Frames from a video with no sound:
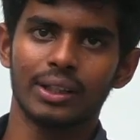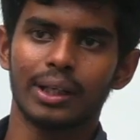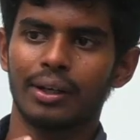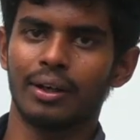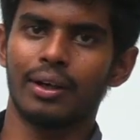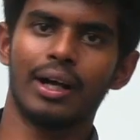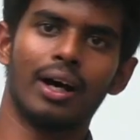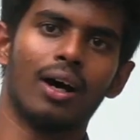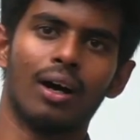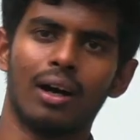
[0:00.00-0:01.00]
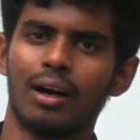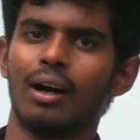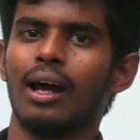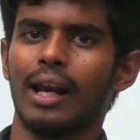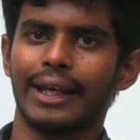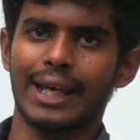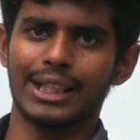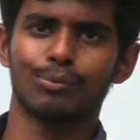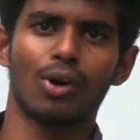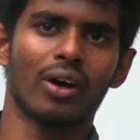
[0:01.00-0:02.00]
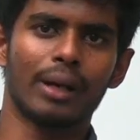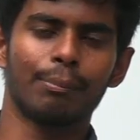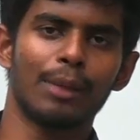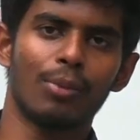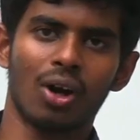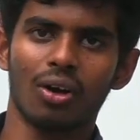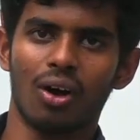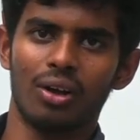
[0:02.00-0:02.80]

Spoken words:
the like S block and P block,